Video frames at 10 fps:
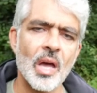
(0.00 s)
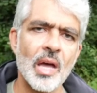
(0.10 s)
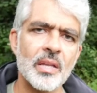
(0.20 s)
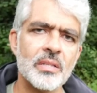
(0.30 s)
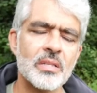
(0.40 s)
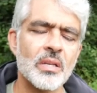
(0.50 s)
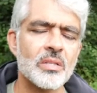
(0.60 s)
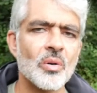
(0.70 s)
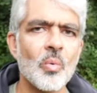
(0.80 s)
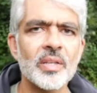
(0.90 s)
And
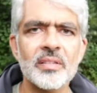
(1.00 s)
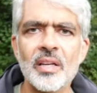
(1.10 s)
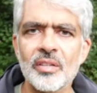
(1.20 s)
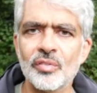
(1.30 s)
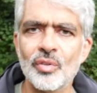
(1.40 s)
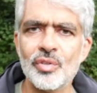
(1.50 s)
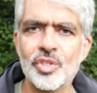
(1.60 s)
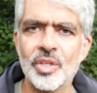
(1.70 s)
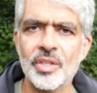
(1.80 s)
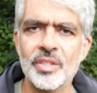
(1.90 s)
so what are the
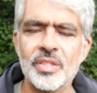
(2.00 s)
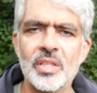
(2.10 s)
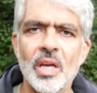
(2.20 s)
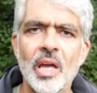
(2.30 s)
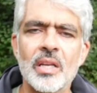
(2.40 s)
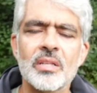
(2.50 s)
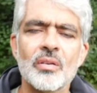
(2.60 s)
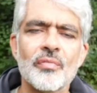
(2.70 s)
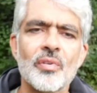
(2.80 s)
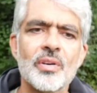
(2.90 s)
solutions? And
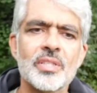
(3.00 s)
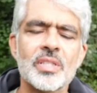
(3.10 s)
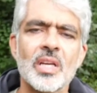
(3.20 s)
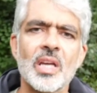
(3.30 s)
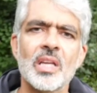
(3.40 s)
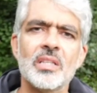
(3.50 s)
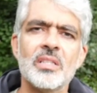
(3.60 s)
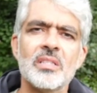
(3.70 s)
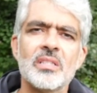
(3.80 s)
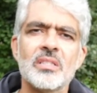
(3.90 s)
of course,
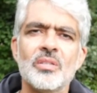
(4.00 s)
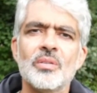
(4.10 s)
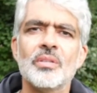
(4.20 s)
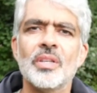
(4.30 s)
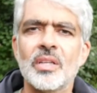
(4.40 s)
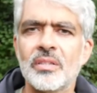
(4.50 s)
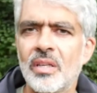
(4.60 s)
this is not